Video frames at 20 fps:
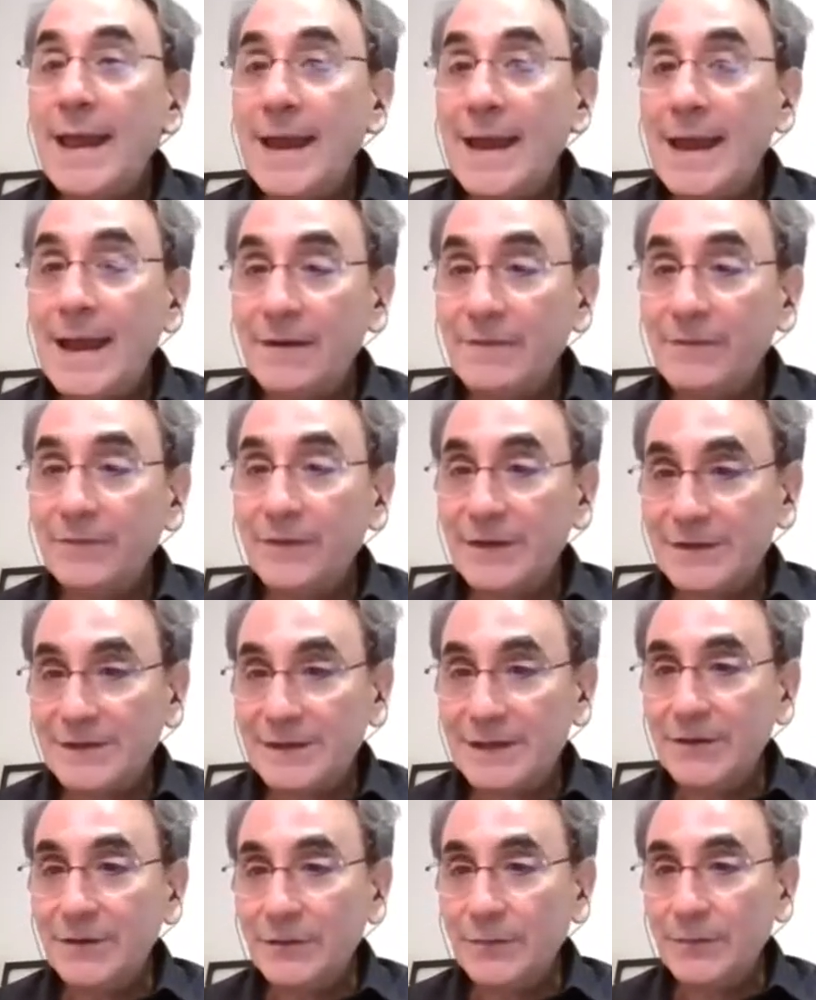every
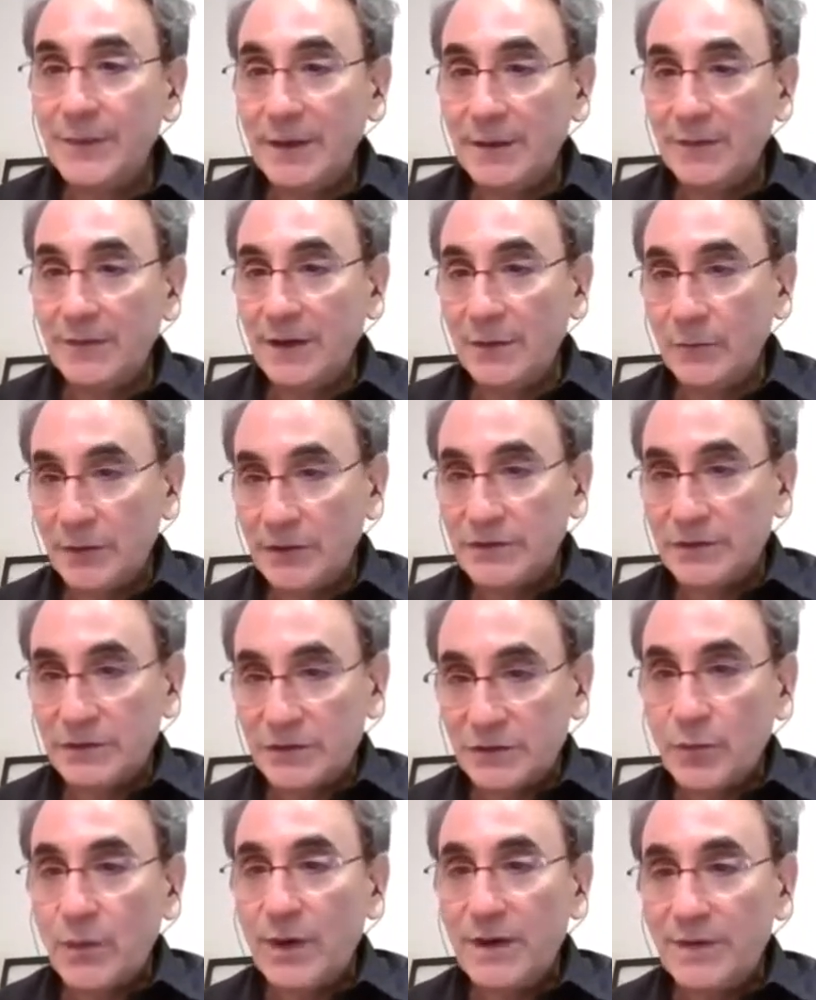single period, which is
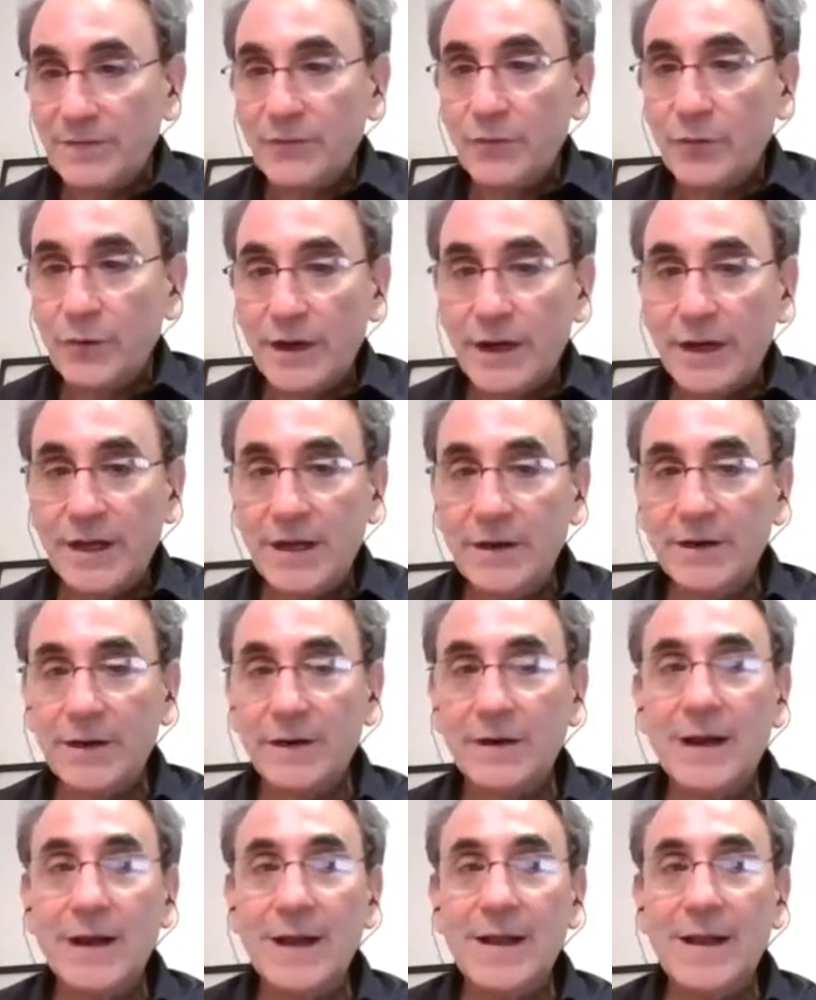twenty-four in a year,